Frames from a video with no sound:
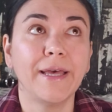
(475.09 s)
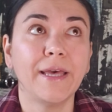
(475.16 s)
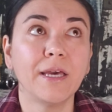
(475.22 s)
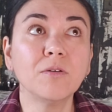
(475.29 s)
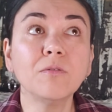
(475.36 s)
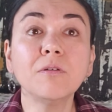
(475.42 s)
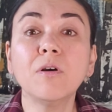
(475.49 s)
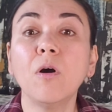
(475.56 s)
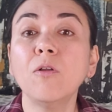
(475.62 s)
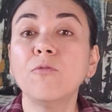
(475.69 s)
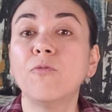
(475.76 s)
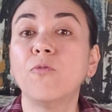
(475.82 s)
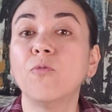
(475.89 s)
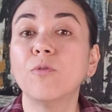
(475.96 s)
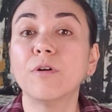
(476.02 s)
A good goal
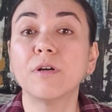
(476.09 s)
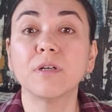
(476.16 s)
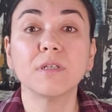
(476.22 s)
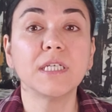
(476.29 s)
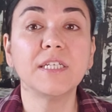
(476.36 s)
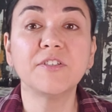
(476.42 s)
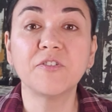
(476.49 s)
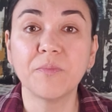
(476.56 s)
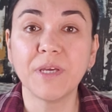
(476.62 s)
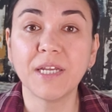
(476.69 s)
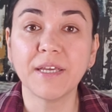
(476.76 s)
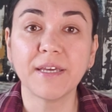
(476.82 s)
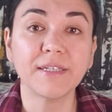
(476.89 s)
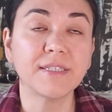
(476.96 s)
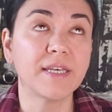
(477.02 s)
for
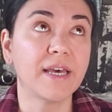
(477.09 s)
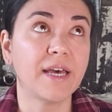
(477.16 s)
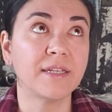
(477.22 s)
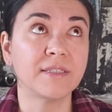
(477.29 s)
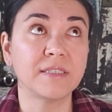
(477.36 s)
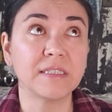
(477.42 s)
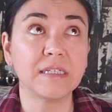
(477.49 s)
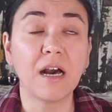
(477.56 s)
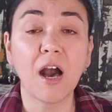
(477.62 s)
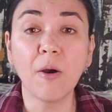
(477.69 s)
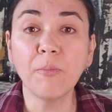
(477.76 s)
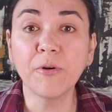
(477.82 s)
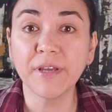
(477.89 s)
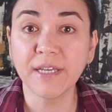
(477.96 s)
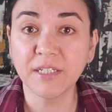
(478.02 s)
intermediate and uh,
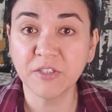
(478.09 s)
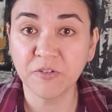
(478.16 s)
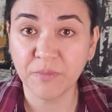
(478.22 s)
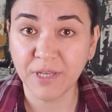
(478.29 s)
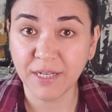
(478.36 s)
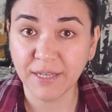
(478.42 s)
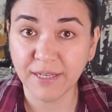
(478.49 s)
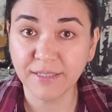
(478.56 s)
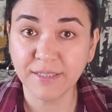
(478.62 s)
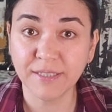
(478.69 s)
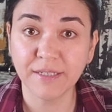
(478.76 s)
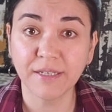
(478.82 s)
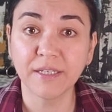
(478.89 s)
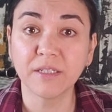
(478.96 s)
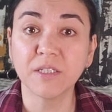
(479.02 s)
upper intermediate
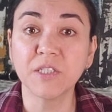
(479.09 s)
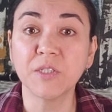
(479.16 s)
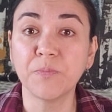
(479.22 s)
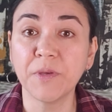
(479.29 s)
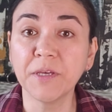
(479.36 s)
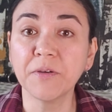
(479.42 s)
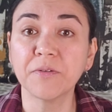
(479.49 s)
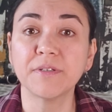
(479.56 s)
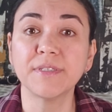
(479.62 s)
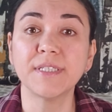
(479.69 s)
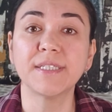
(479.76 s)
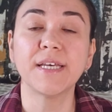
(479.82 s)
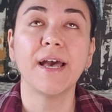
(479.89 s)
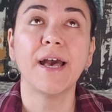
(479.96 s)
English speakers